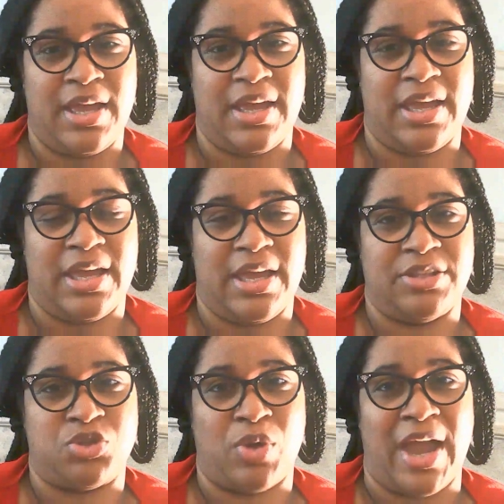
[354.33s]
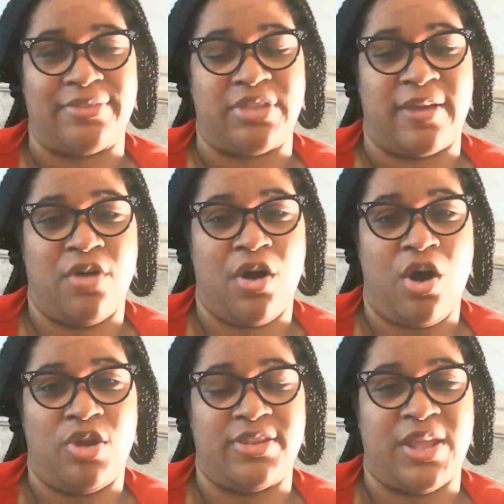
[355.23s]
And so had they fallen,